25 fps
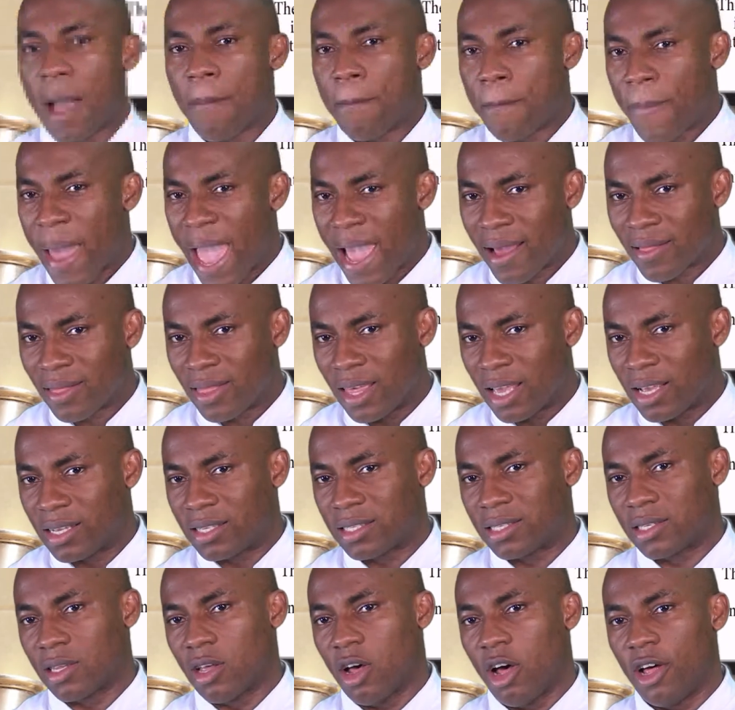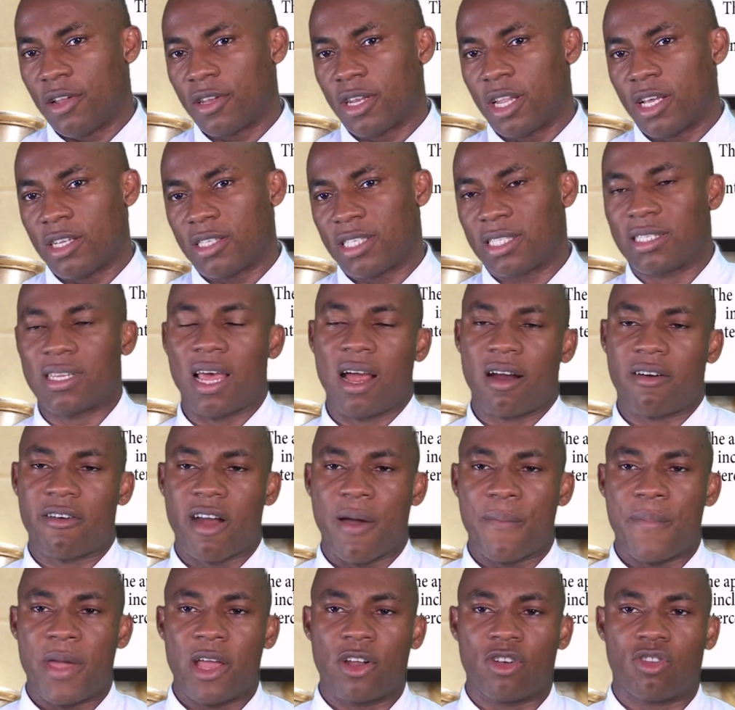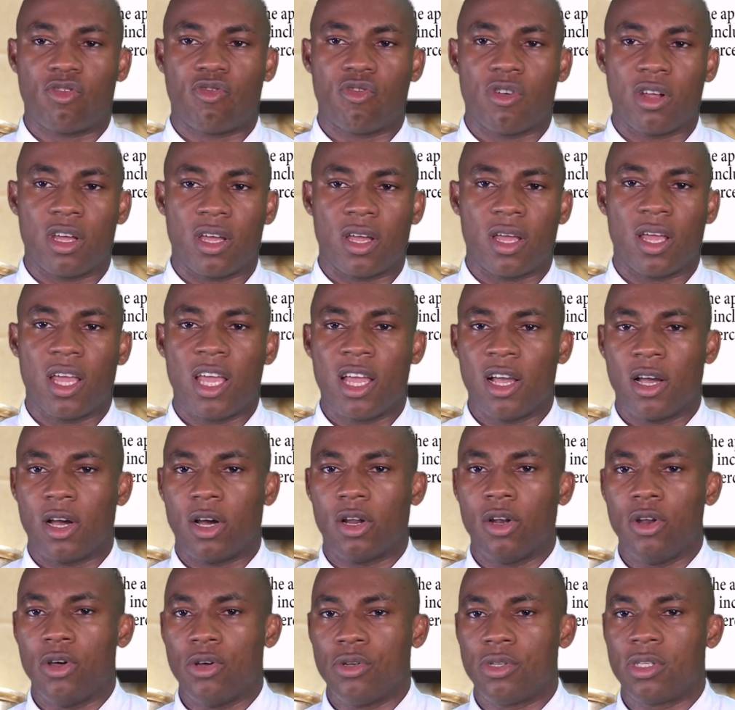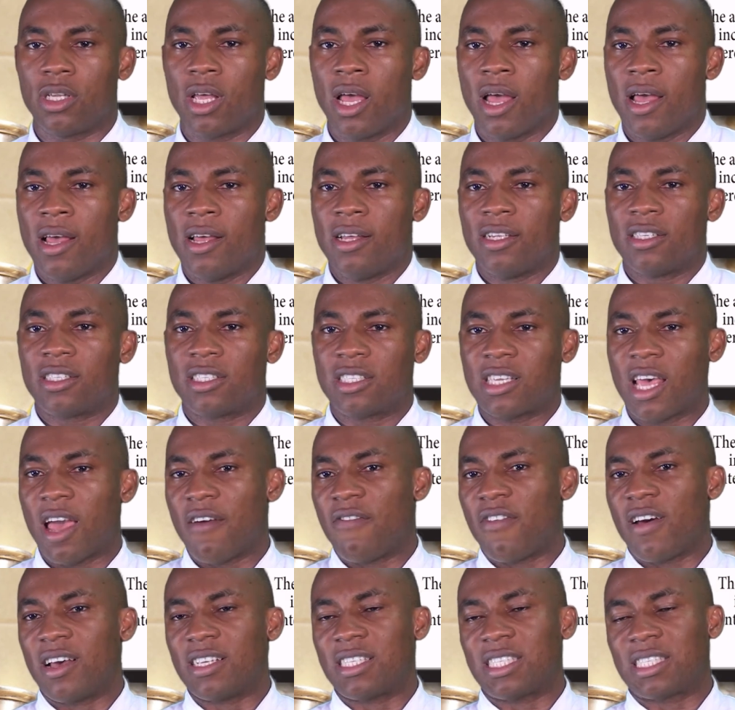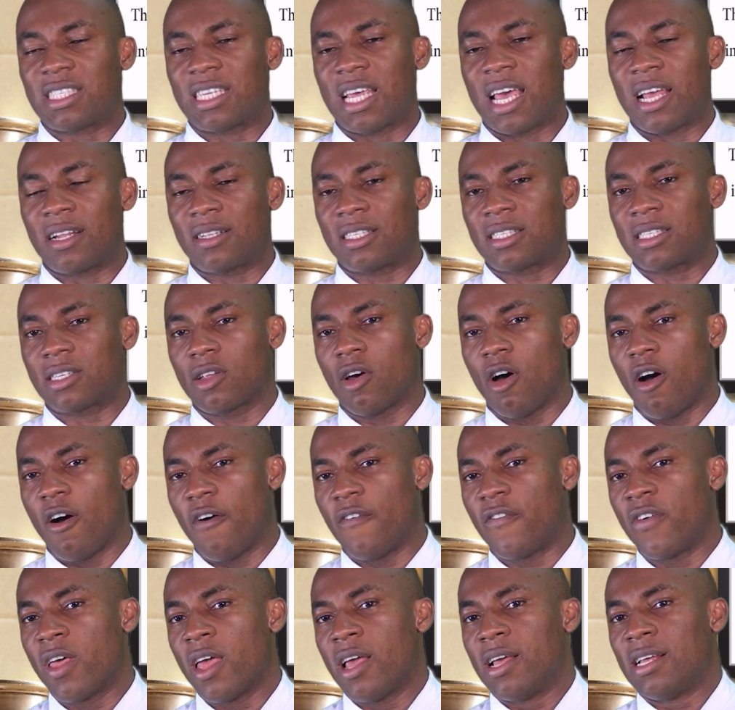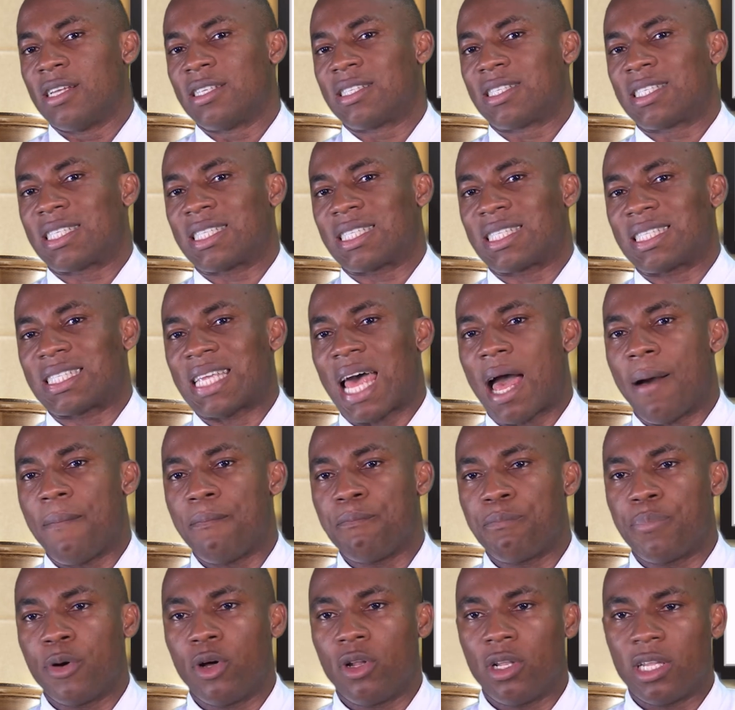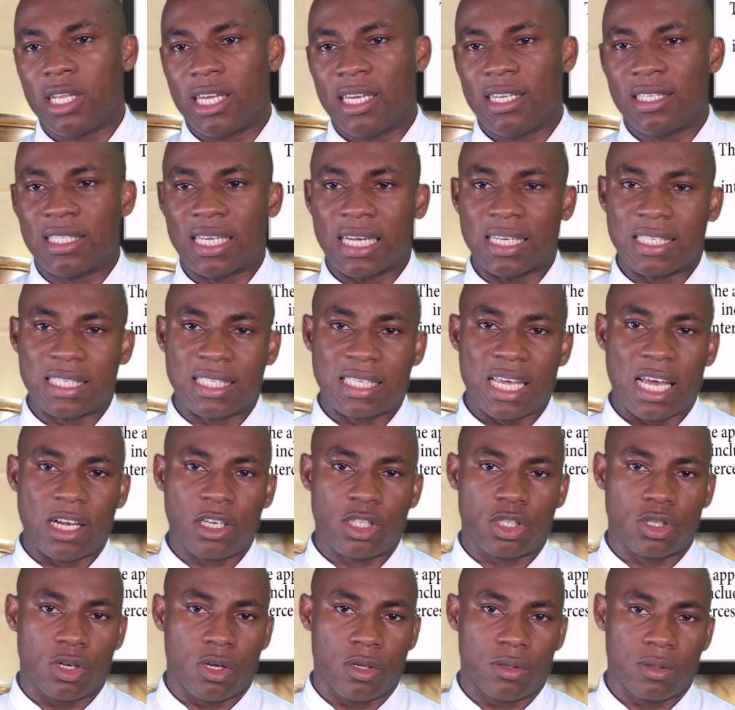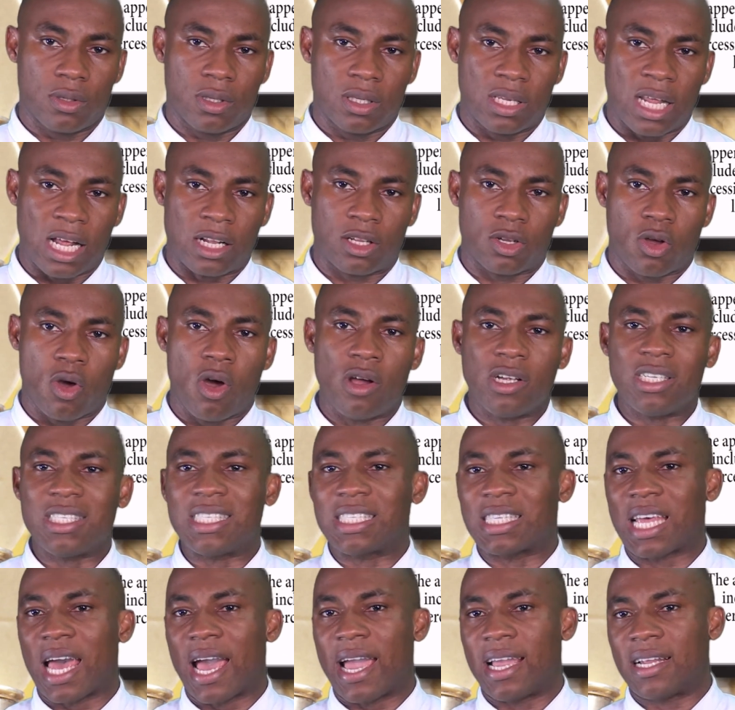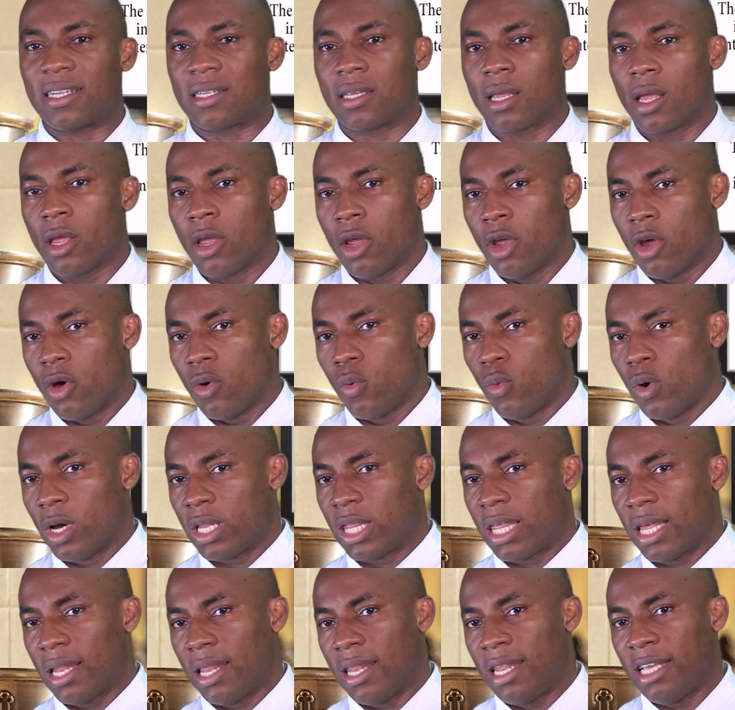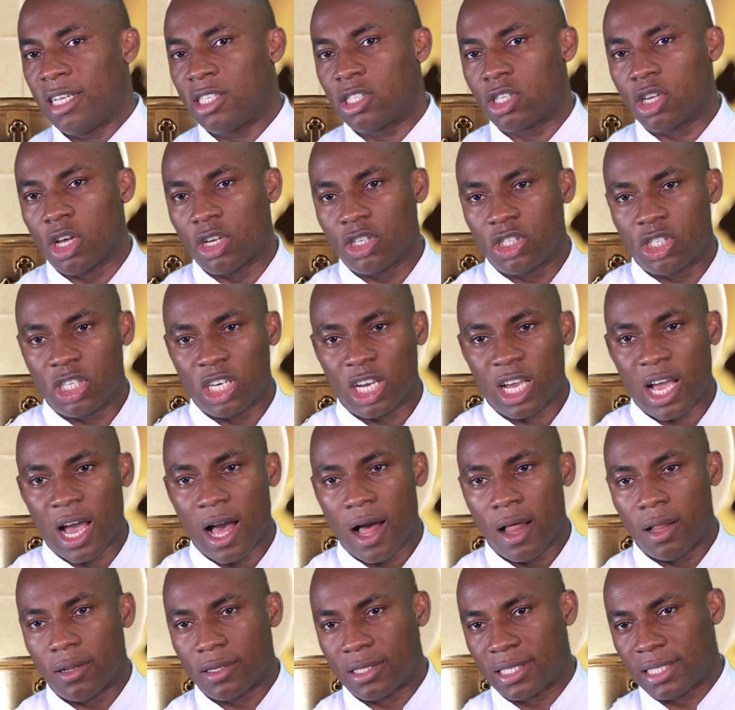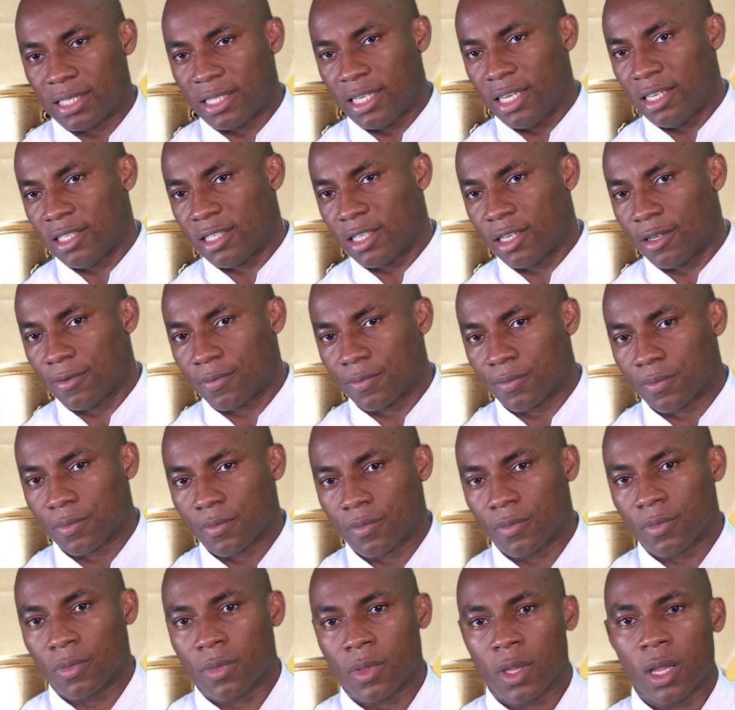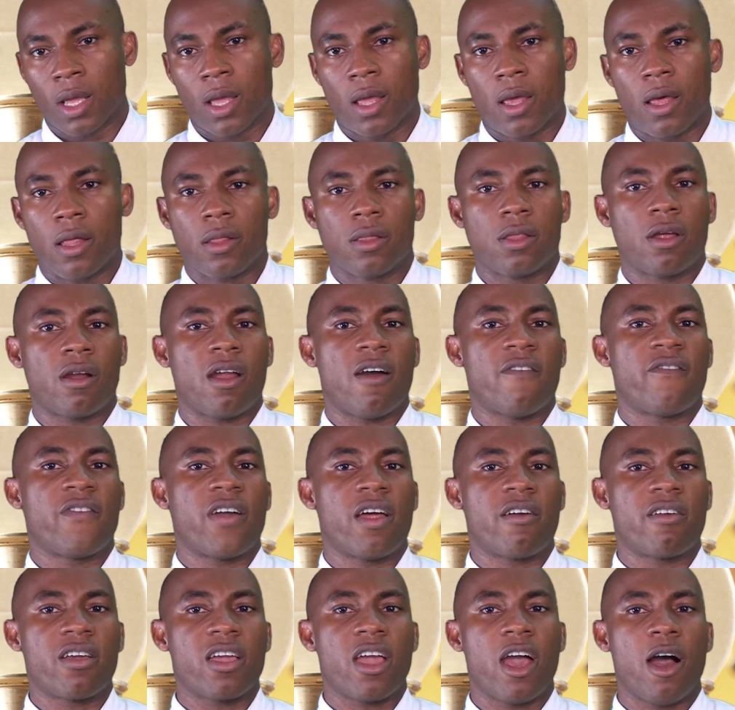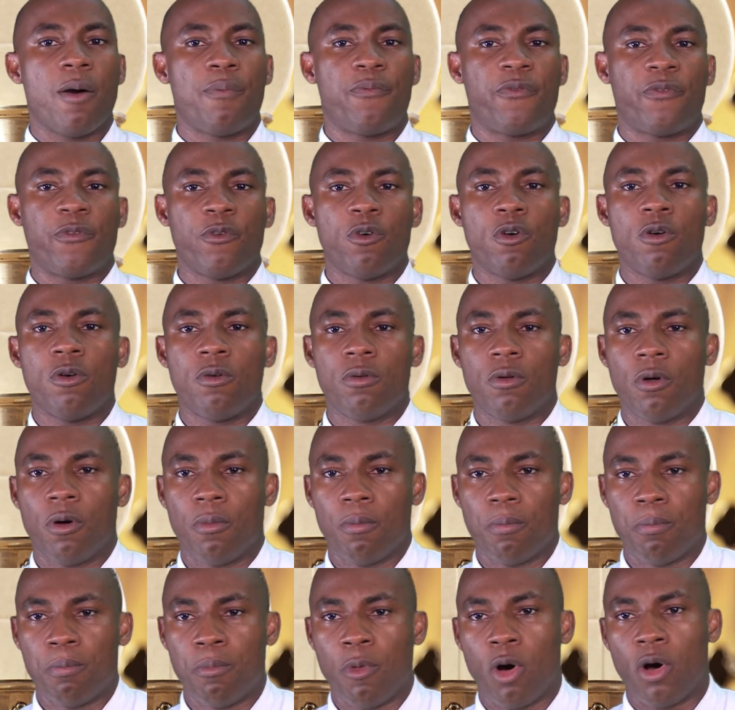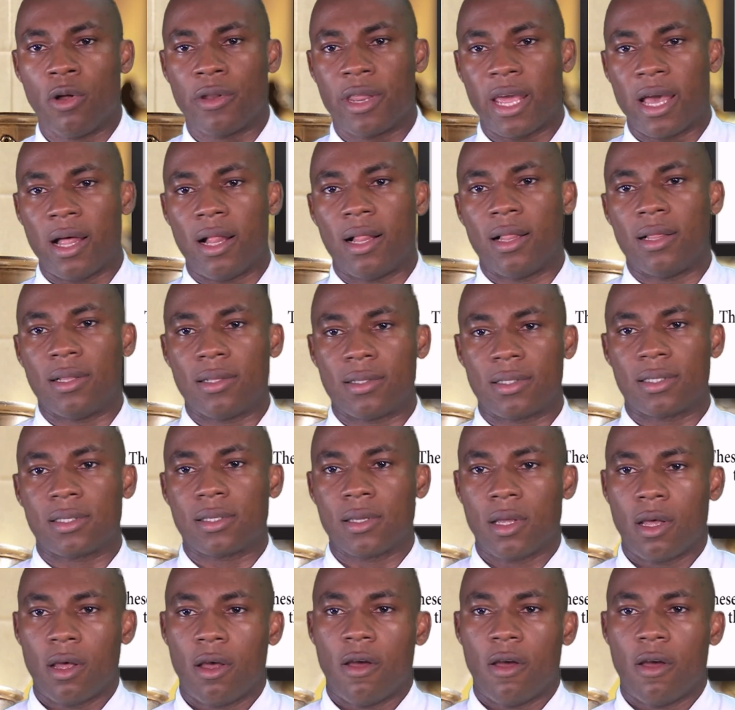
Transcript: appendix on the sacramentary includes several sets of sample intercession that coincide with the liturgical season. There are very helpful models